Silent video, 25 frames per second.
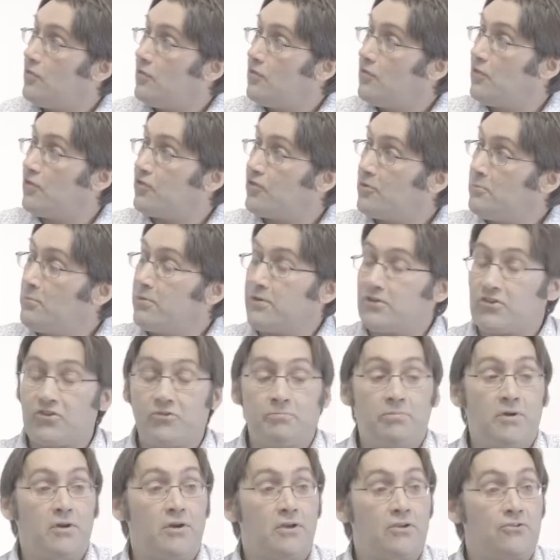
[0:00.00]
The simple
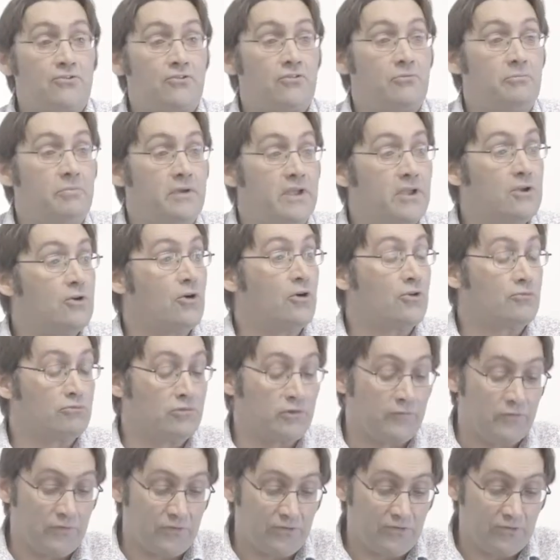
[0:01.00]
experience of being on
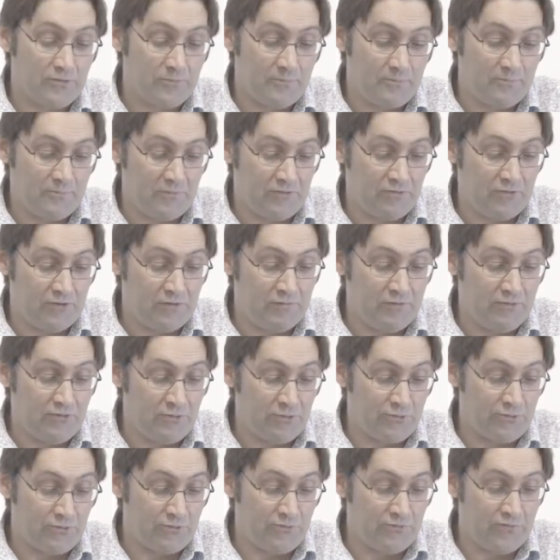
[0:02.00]
rivers as
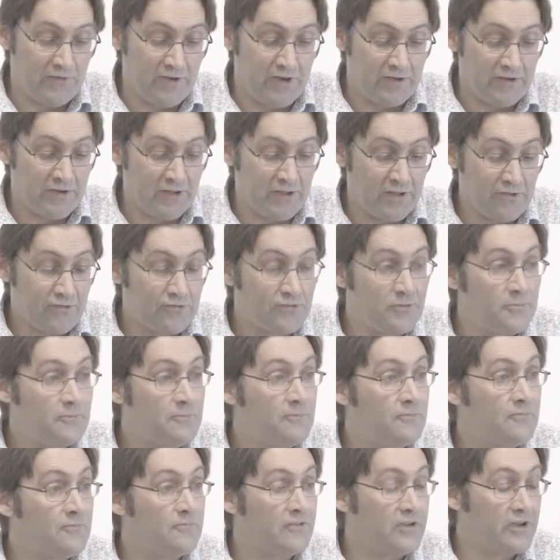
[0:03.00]
individuals and
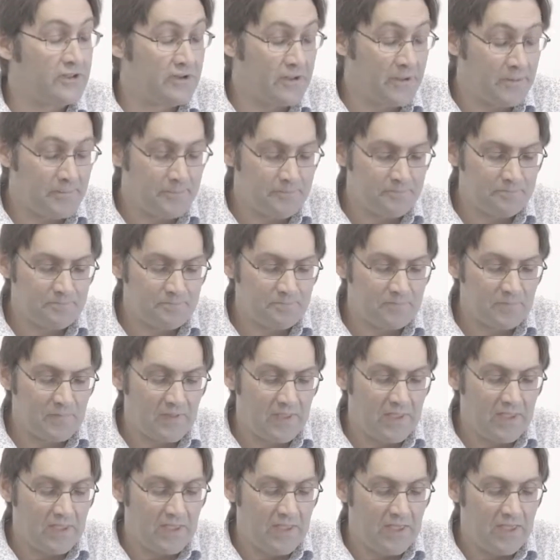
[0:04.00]
whānau,
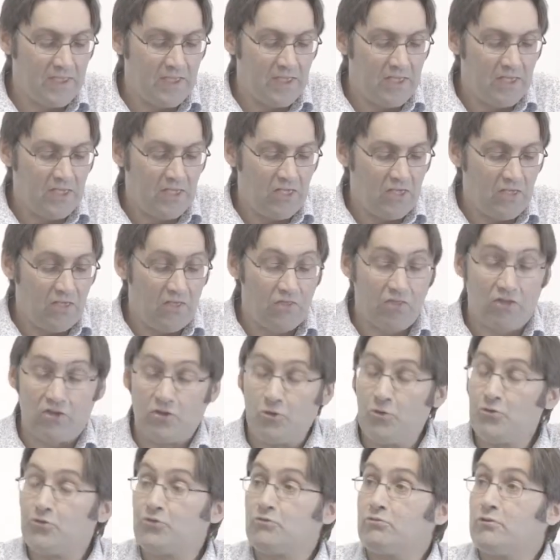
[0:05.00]
the
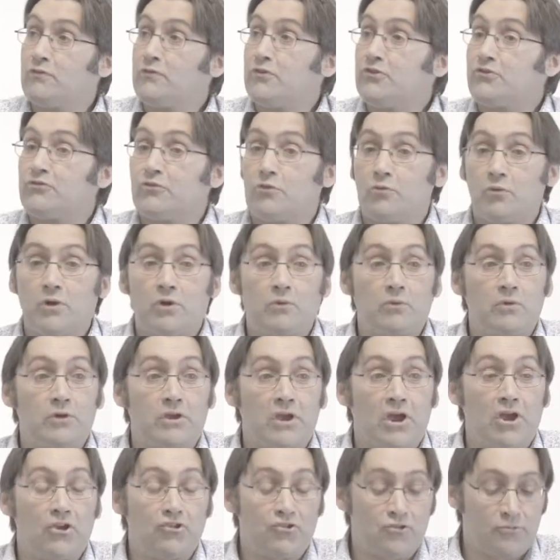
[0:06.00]
use of rivers for
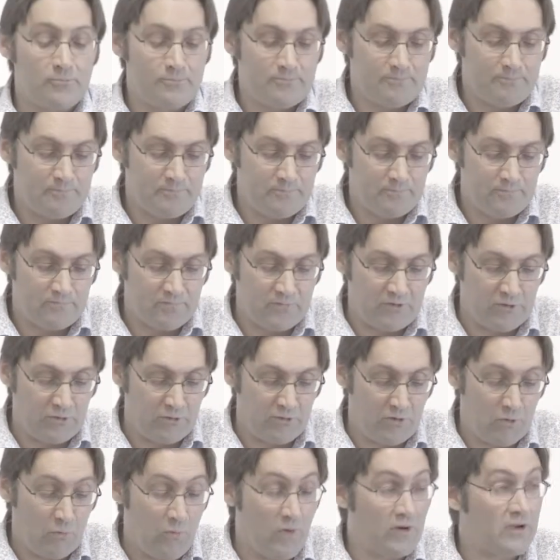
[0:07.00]
recreation,
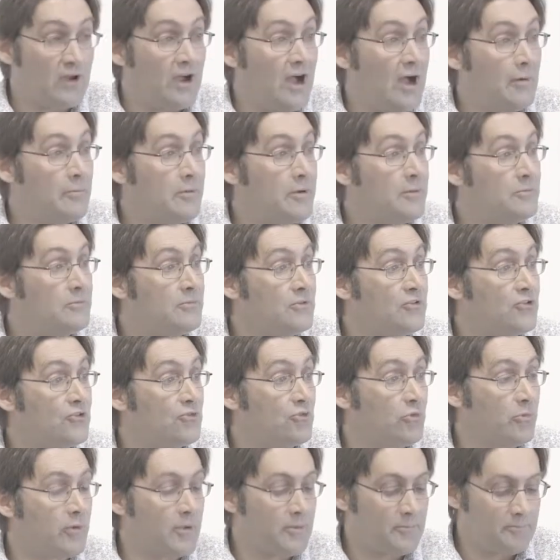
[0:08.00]
including wakaama and
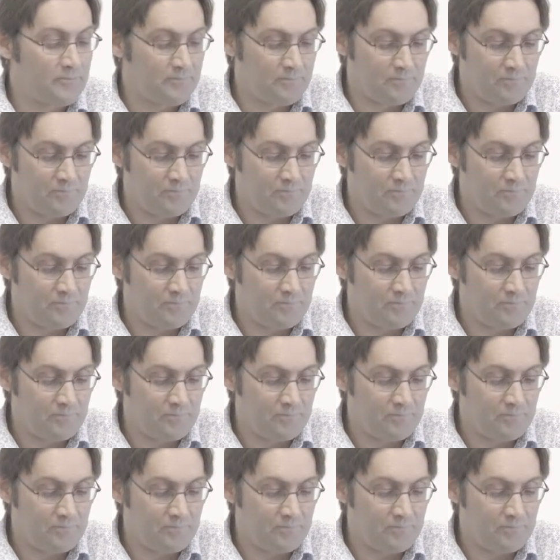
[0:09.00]
swimming,